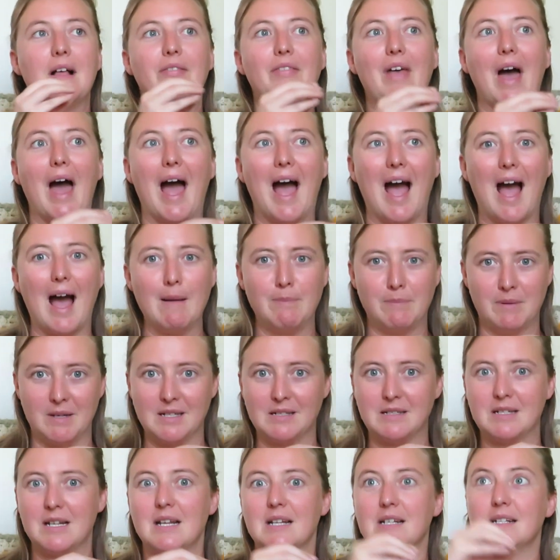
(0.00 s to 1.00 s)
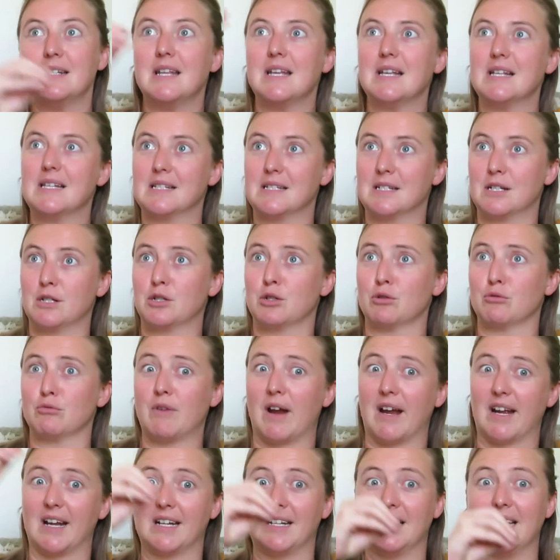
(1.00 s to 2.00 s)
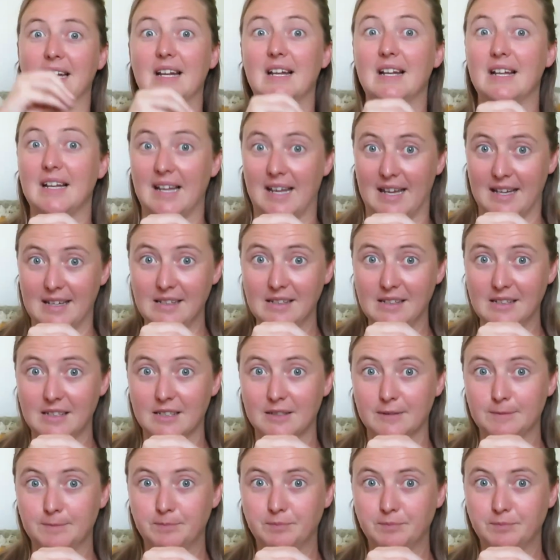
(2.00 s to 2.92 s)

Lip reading: the habit needs to directly link